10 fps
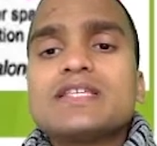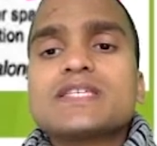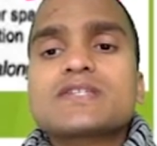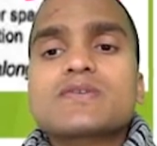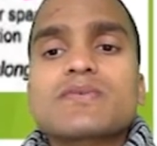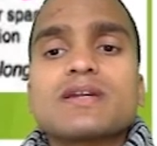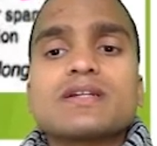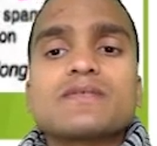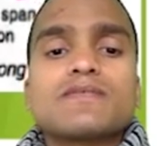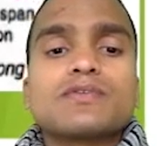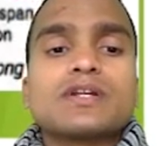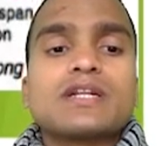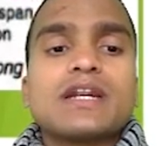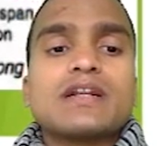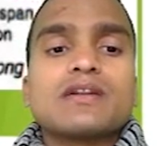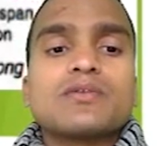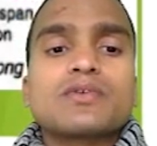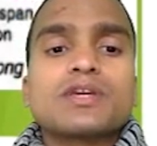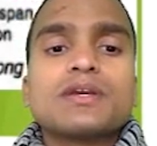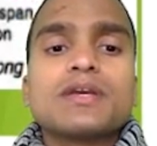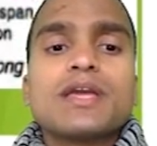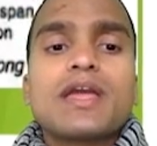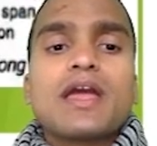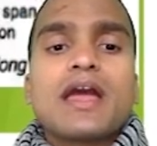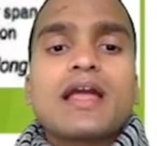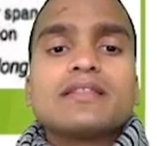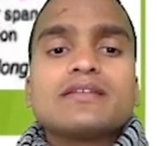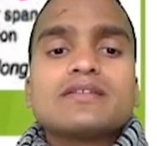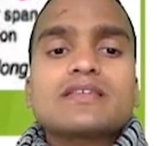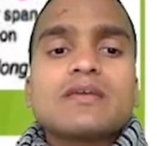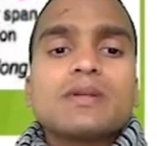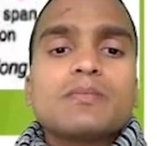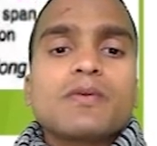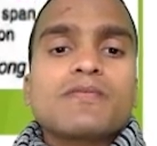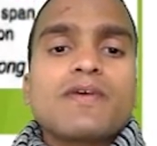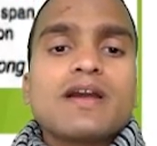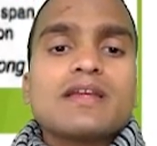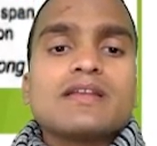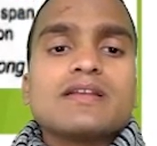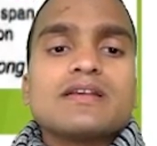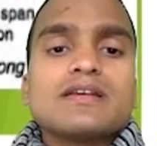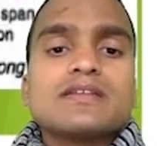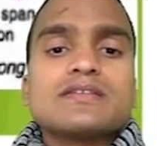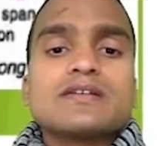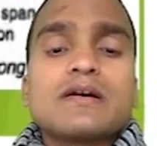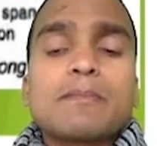is straight for the tendon, okay, and this cable profile is